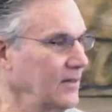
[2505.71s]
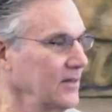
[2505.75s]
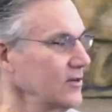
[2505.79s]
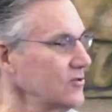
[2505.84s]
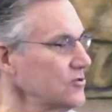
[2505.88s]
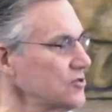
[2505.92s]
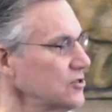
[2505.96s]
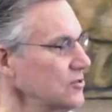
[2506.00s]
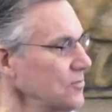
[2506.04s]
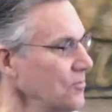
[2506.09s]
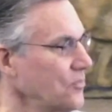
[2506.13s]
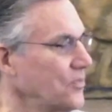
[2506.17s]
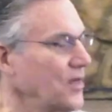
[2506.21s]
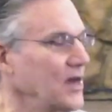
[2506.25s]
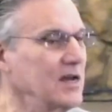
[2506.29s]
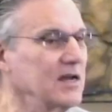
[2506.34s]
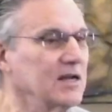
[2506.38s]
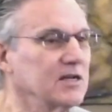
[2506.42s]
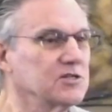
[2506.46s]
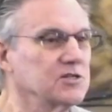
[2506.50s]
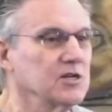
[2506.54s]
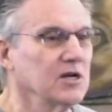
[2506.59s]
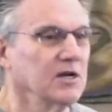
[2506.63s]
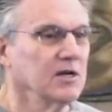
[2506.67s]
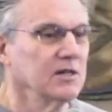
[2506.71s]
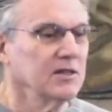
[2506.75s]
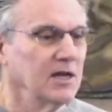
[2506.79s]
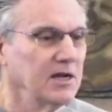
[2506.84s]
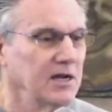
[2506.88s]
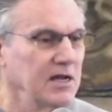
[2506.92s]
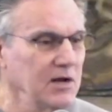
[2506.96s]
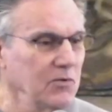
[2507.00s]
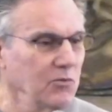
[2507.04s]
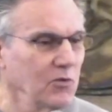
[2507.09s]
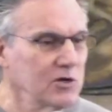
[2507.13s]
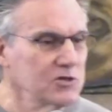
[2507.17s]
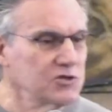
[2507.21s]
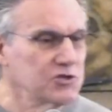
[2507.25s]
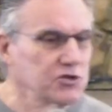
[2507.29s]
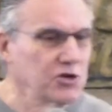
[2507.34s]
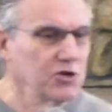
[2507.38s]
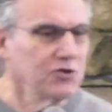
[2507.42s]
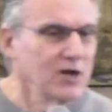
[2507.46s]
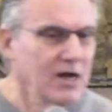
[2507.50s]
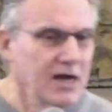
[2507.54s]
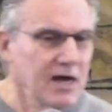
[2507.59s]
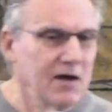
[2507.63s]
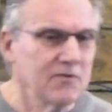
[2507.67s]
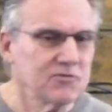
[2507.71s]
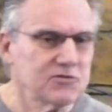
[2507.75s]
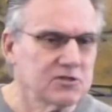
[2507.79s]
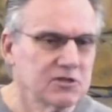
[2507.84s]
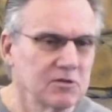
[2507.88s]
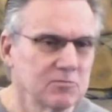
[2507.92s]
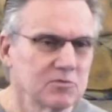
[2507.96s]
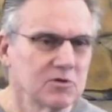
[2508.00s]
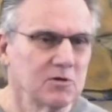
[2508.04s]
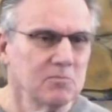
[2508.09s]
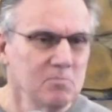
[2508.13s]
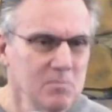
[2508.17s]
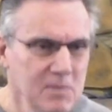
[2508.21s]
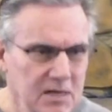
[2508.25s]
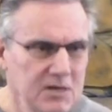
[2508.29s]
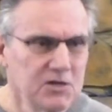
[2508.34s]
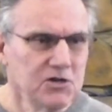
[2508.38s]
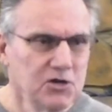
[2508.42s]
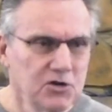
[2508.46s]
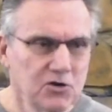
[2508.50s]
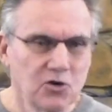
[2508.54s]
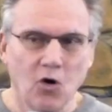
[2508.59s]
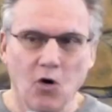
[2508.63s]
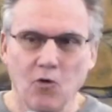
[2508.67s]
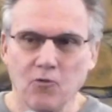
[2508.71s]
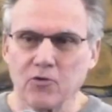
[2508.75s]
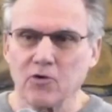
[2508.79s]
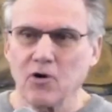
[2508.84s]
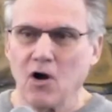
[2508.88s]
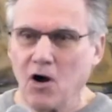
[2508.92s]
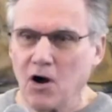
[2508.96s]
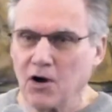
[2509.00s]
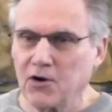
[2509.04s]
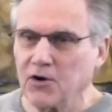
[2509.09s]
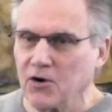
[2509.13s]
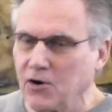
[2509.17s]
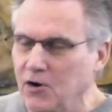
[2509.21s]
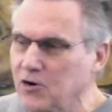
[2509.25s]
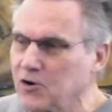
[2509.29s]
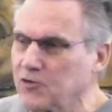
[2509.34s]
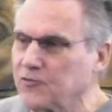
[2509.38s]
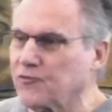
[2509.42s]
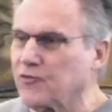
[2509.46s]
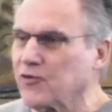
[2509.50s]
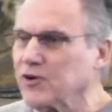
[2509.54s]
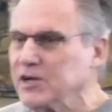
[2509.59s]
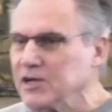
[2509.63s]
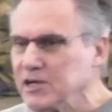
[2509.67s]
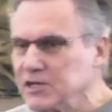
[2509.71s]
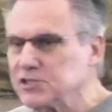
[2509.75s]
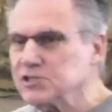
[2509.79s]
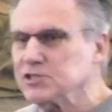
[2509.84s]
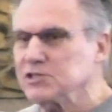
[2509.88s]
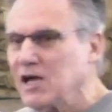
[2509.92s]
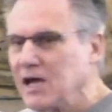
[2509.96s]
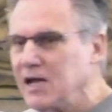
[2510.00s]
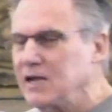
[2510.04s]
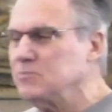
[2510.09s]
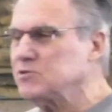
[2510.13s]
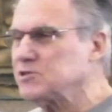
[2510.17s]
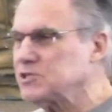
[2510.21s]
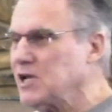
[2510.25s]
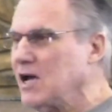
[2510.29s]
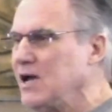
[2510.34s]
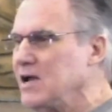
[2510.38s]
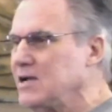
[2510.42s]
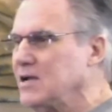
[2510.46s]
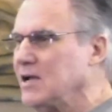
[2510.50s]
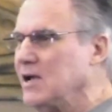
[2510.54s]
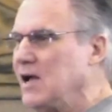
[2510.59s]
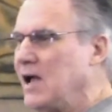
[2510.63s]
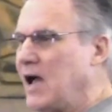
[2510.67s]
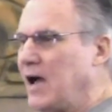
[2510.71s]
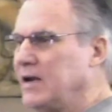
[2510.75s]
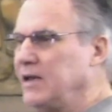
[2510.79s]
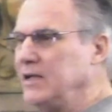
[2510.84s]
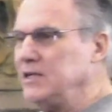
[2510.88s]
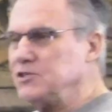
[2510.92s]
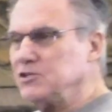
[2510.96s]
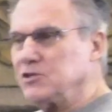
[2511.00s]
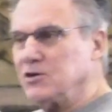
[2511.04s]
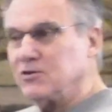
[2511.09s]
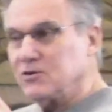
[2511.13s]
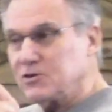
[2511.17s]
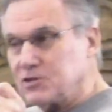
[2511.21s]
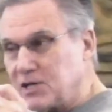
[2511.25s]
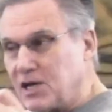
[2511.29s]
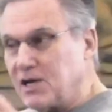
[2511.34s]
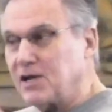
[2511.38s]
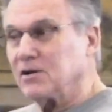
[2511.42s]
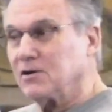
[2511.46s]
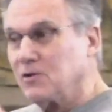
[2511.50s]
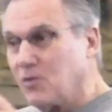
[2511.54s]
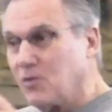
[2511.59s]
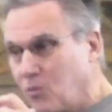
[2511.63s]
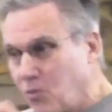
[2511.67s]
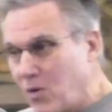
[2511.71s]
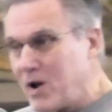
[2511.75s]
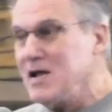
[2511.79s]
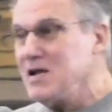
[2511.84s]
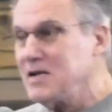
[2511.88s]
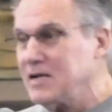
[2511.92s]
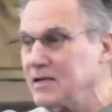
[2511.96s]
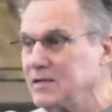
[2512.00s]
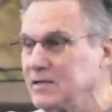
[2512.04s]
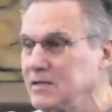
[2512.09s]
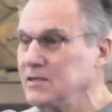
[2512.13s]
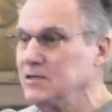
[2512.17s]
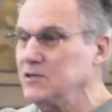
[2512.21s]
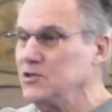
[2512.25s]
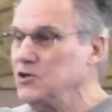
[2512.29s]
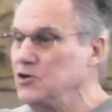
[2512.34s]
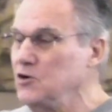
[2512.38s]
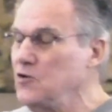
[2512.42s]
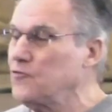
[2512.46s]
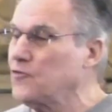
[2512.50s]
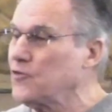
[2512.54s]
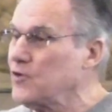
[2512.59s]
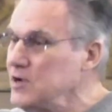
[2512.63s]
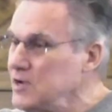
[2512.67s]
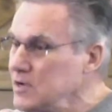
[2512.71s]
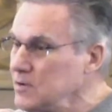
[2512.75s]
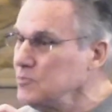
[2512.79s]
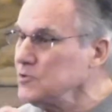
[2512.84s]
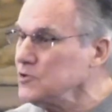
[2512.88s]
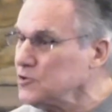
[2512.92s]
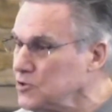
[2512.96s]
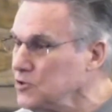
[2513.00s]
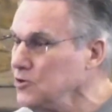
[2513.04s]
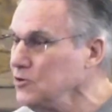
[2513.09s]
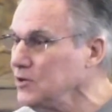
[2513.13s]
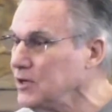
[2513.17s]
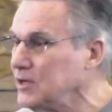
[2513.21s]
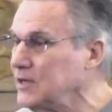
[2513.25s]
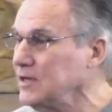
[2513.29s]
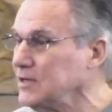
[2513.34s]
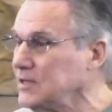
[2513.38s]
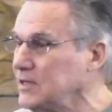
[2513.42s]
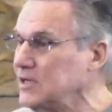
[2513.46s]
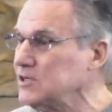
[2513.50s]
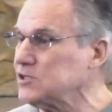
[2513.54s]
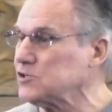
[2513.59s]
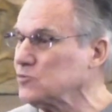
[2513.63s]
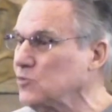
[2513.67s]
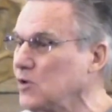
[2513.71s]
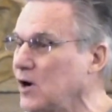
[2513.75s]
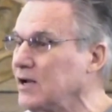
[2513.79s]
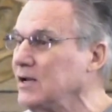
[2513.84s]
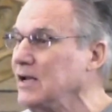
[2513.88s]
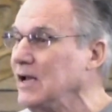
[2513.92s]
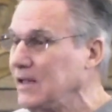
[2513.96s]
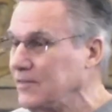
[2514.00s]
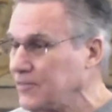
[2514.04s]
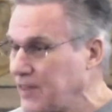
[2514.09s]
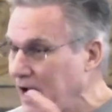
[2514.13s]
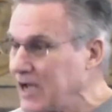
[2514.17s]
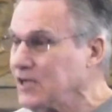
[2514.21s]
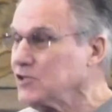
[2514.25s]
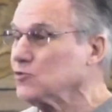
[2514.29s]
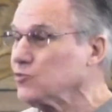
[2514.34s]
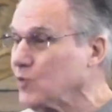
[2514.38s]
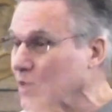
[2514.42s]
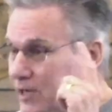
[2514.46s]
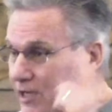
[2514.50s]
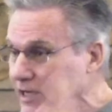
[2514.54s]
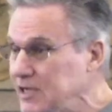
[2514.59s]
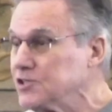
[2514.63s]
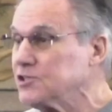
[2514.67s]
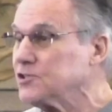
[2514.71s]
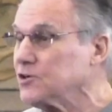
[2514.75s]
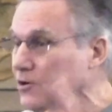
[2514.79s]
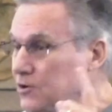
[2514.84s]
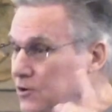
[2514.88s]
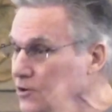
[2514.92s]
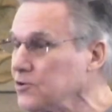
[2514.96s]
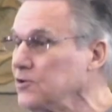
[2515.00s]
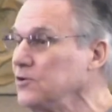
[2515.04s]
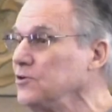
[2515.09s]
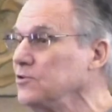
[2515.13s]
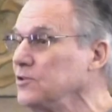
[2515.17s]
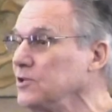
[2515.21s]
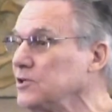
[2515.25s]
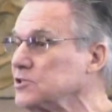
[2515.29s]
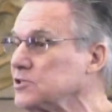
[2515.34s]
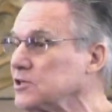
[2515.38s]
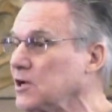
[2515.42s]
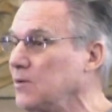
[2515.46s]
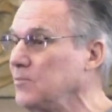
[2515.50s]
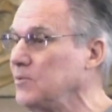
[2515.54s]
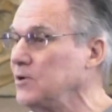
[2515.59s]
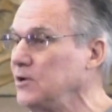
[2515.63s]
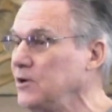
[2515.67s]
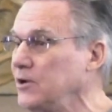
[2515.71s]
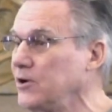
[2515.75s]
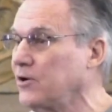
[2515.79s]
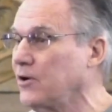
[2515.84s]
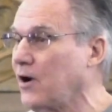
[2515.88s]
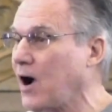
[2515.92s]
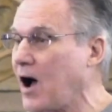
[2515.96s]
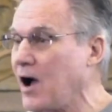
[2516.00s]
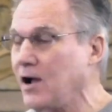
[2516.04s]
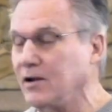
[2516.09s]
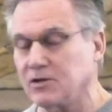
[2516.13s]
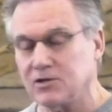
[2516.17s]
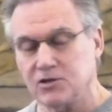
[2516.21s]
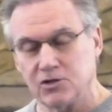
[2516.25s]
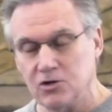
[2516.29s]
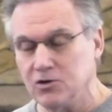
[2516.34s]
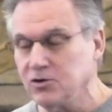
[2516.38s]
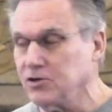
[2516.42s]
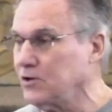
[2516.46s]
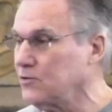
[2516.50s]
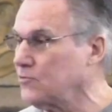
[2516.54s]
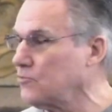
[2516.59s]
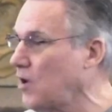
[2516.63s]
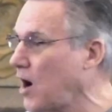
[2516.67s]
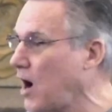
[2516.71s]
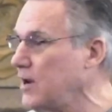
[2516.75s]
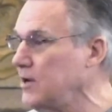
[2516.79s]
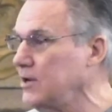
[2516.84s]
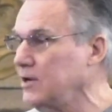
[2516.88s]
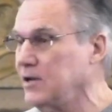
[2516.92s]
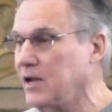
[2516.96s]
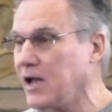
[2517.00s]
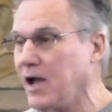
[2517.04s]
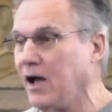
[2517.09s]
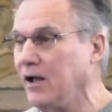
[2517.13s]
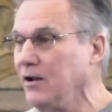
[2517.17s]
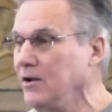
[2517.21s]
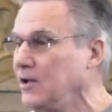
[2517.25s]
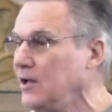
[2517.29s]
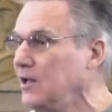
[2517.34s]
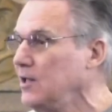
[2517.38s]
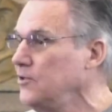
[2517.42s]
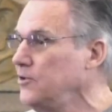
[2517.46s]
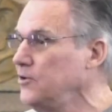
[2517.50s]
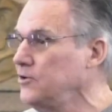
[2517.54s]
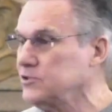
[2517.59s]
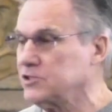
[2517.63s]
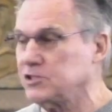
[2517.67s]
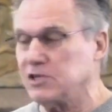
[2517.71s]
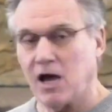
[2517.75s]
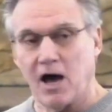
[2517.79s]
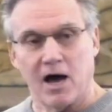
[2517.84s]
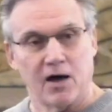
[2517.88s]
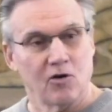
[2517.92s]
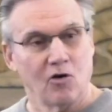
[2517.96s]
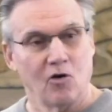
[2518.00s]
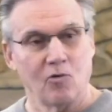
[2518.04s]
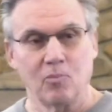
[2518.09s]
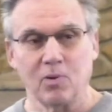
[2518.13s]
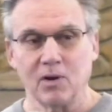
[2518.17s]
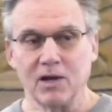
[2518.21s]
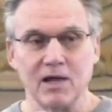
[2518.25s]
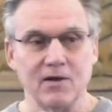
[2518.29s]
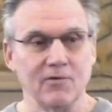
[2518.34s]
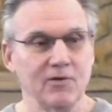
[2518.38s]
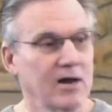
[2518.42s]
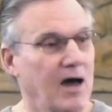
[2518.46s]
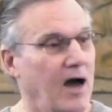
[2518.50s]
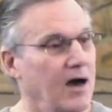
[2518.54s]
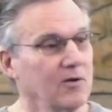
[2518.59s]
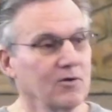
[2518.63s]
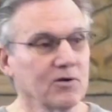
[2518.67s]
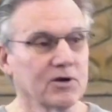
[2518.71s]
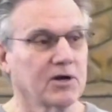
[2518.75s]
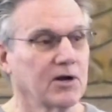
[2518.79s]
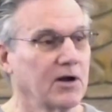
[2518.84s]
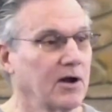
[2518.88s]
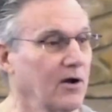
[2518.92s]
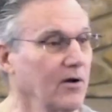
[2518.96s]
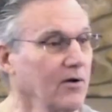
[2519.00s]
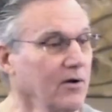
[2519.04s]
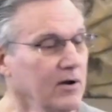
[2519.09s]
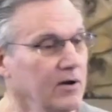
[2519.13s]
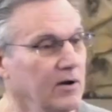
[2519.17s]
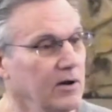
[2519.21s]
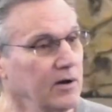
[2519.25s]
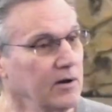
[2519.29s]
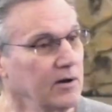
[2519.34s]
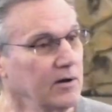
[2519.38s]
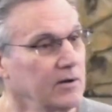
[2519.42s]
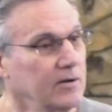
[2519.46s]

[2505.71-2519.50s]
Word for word: And there's some things that he wants you to have some dominion over on earth for his name's sake. And it's going to take an awakening in you for him to do it. And guess what? That's what he's going to do this coming year. I, you can write it down. You can say, I don't believe it. I don't care.